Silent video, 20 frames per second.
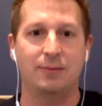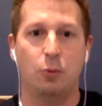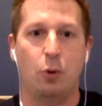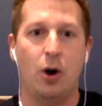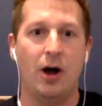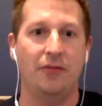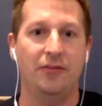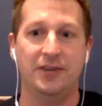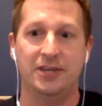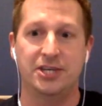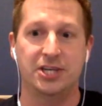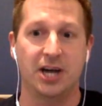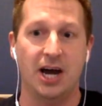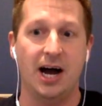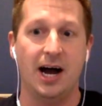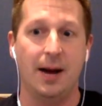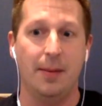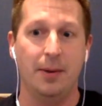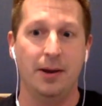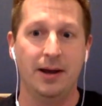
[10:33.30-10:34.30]
want the
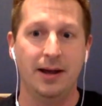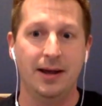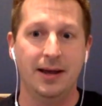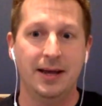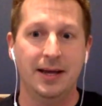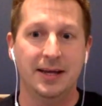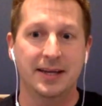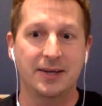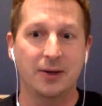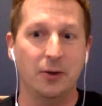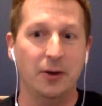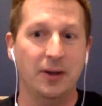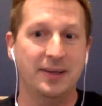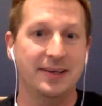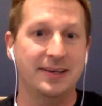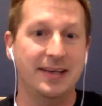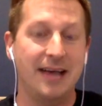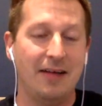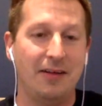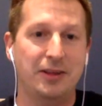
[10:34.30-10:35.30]
job. So
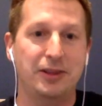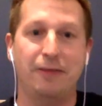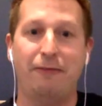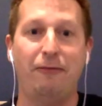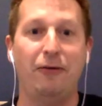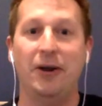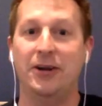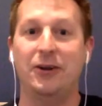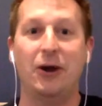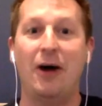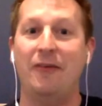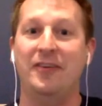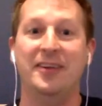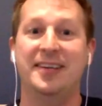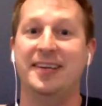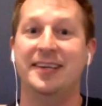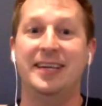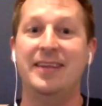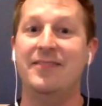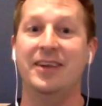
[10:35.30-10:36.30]
it's not like the front
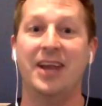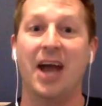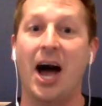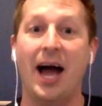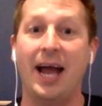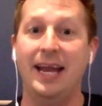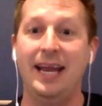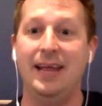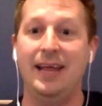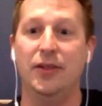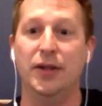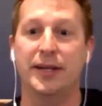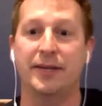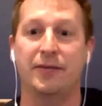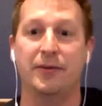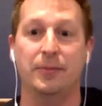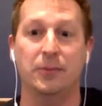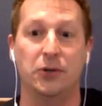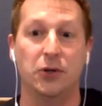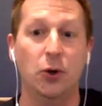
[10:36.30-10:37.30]
office is even hiding this
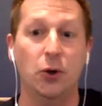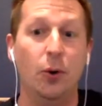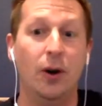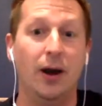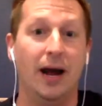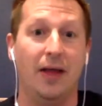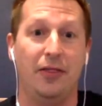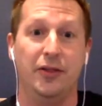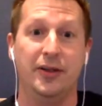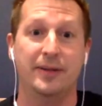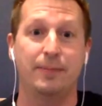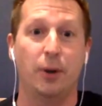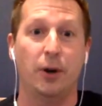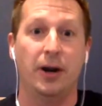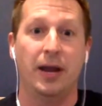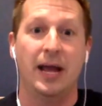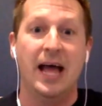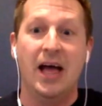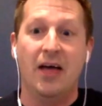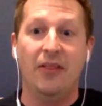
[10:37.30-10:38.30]
from Tua at this
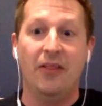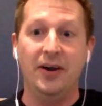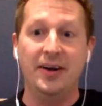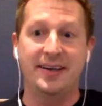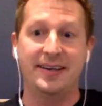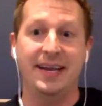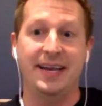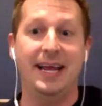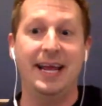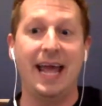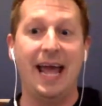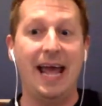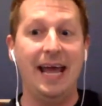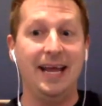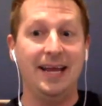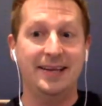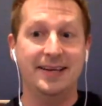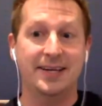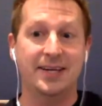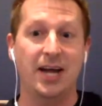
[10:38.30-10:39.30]
part. They're saying,
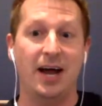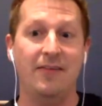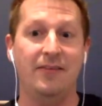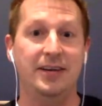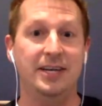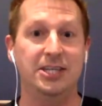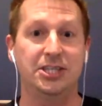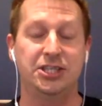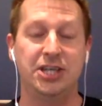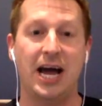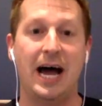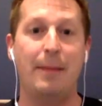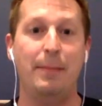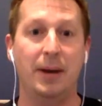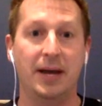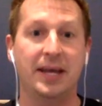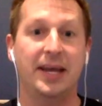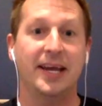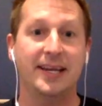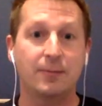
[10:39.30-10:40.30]
hey, it's a coveted job,
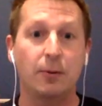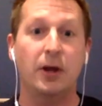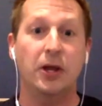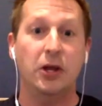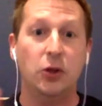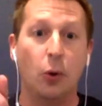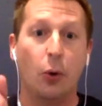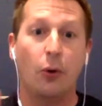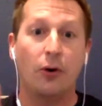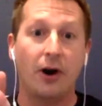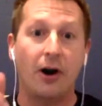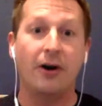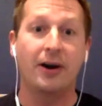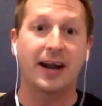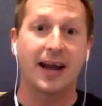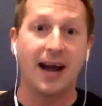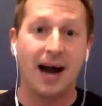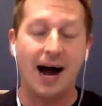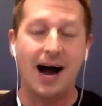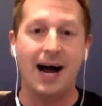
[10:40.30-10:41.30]
but guess what? You're our
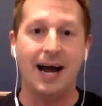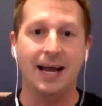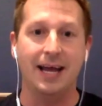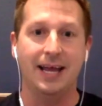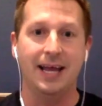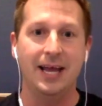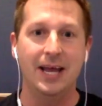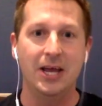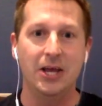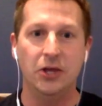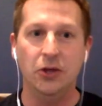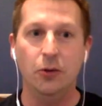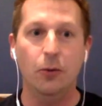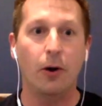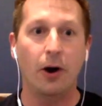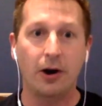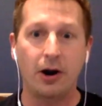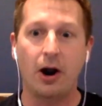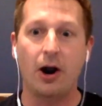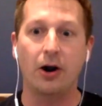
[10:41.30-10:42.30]
guy. You
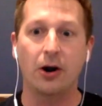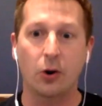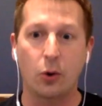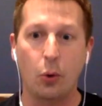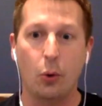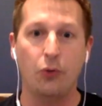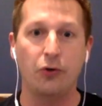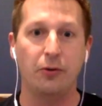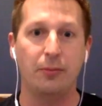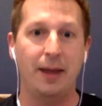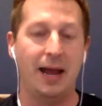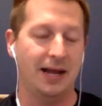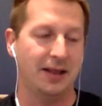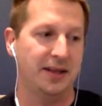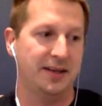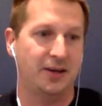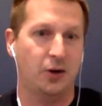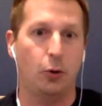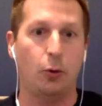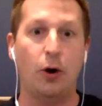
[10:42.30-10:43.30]
are our quarterback.
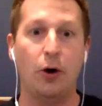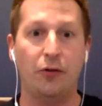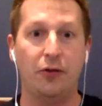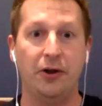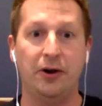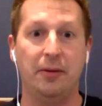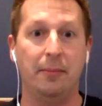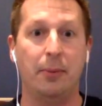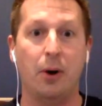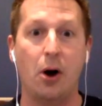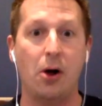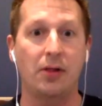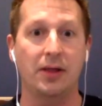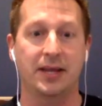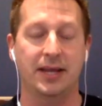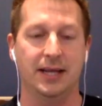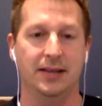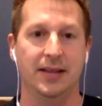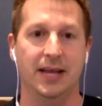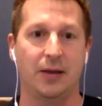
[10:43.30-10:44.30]
Let's go out there and ball
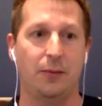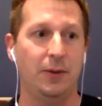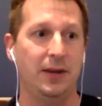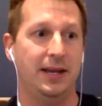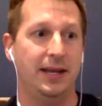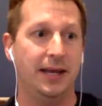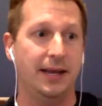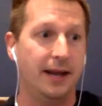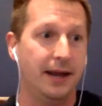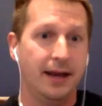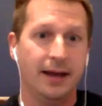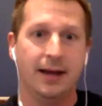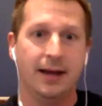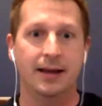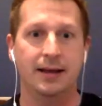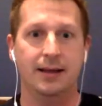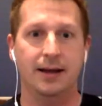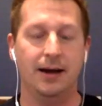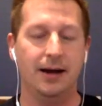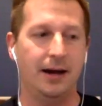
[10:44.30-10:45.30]
again, like we did
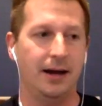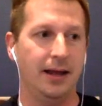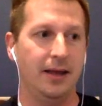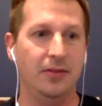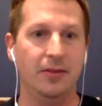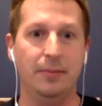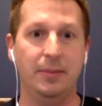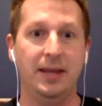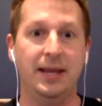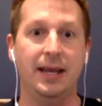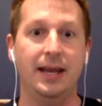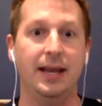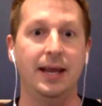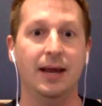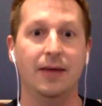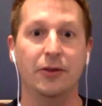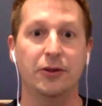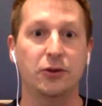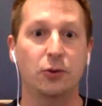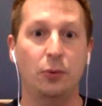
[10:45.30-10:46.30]
uh, in the beginning
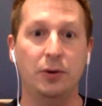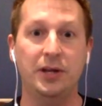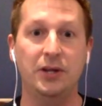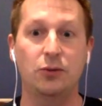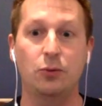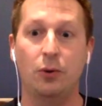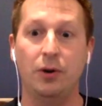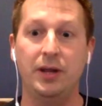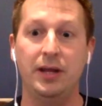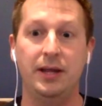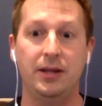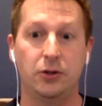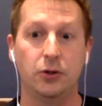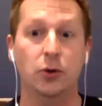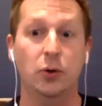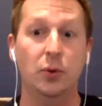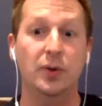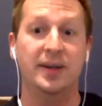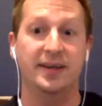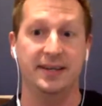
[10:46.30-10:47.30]
of the
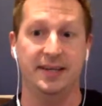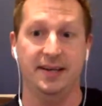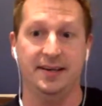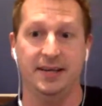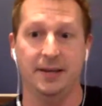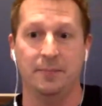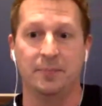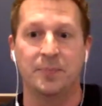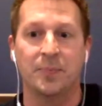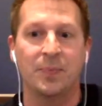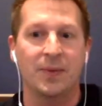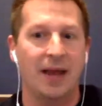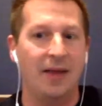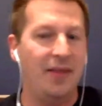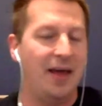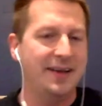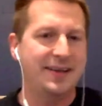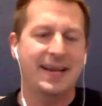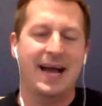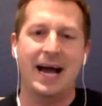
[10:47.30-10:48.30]
2022 season. And
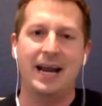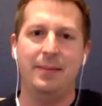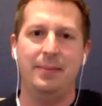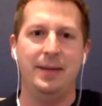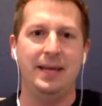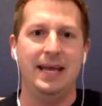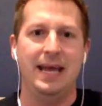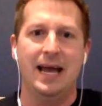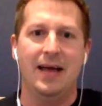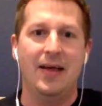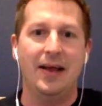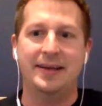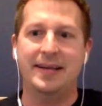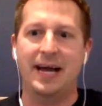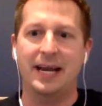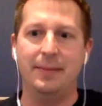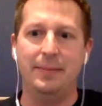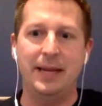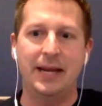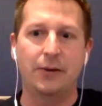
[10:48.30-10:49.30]
that's got to be that's
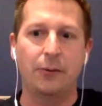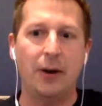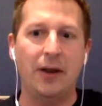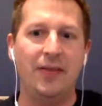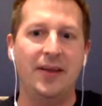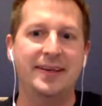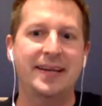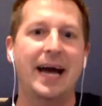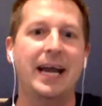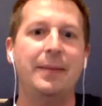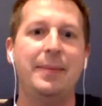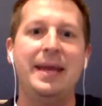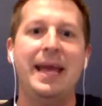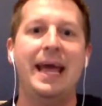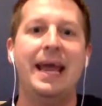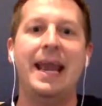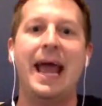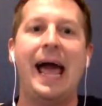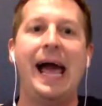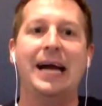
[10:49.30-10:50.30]
got to be great. That's got to be
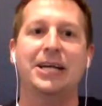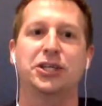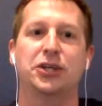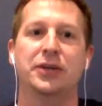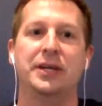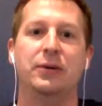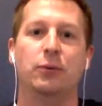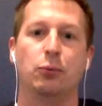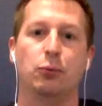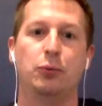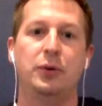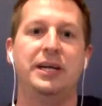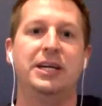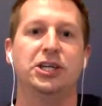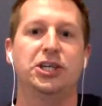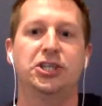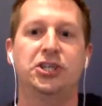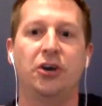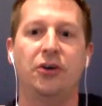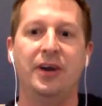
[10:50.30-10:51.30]
an actually
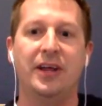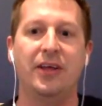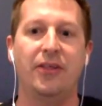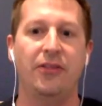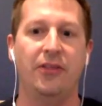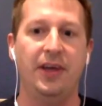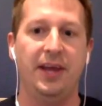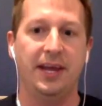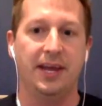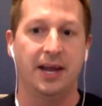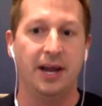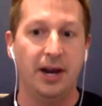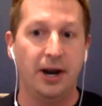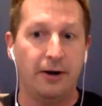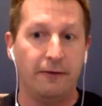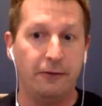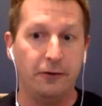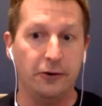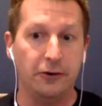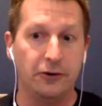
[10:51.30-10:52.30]
reassuring thing
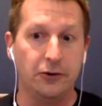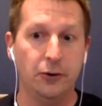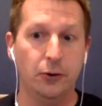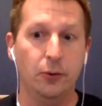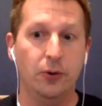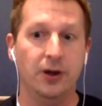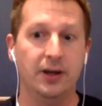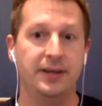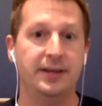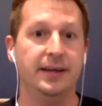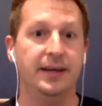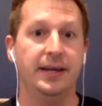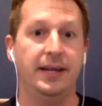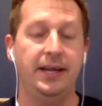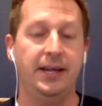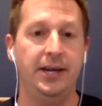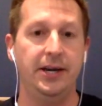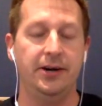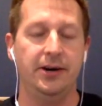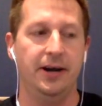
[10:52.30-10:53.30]
for Tua to
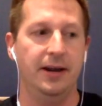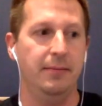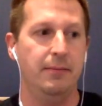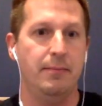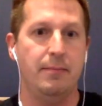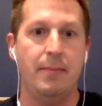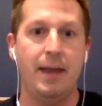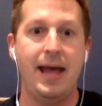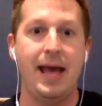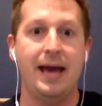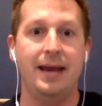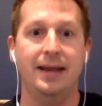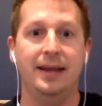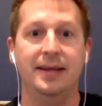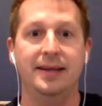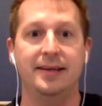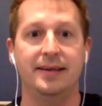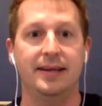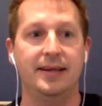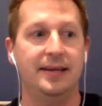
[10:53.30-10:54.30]
hear. And man,
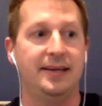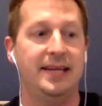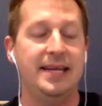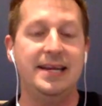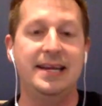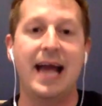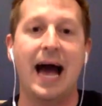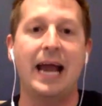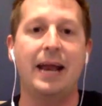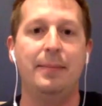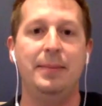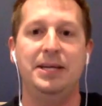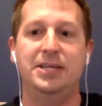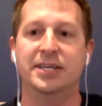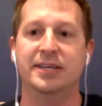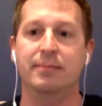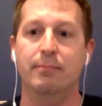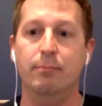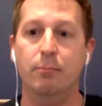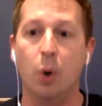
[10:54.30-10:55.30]
is is he got to be
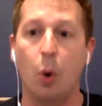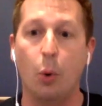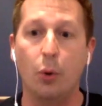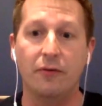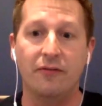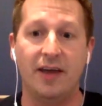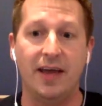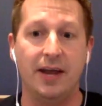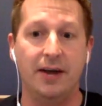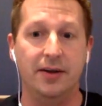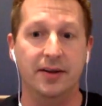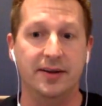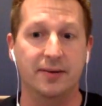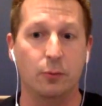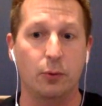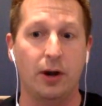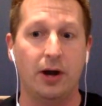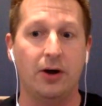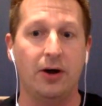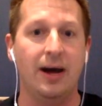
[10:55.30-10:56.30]
just motivated as
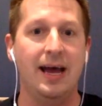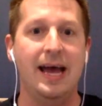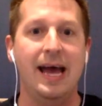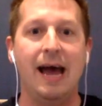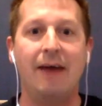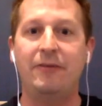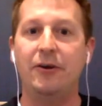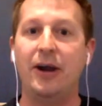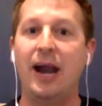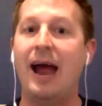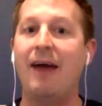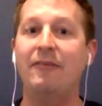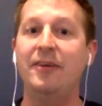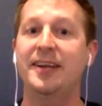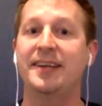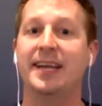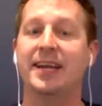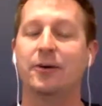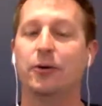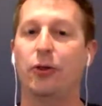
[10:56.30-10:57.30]
well after every
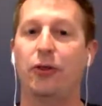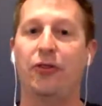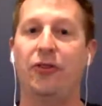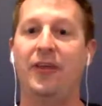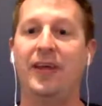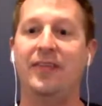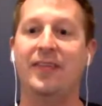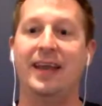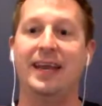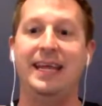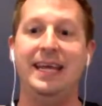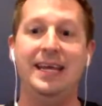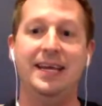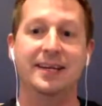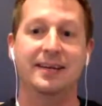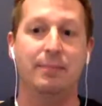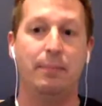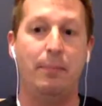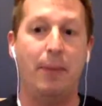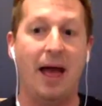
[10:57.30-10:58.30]
single thing that he
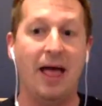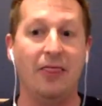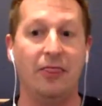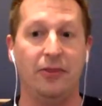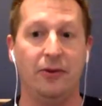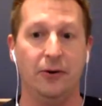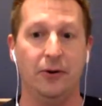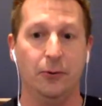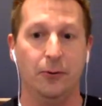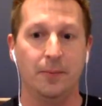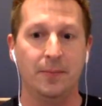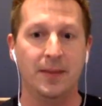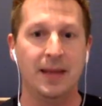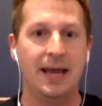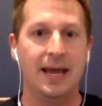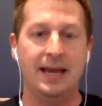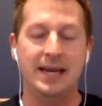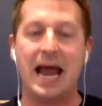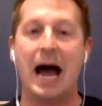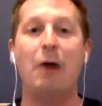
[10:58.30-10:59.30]
has been through.
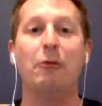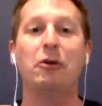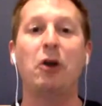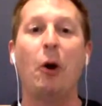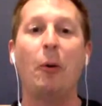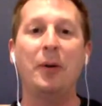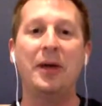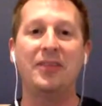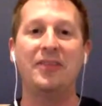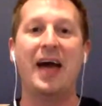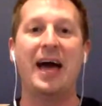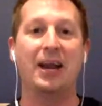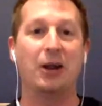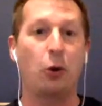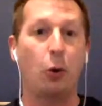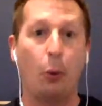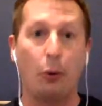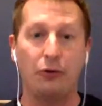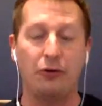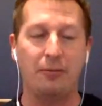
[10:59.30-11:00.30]
Now knowing that
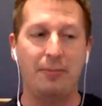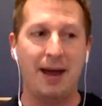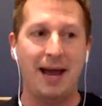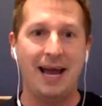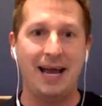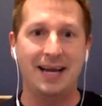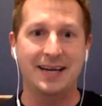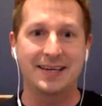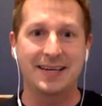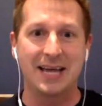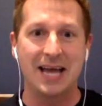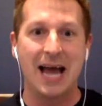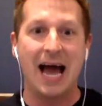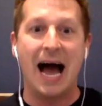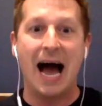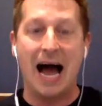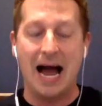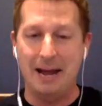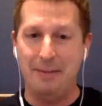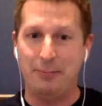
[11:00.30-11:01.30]
quarterbacks,
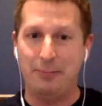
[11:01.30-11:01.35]
high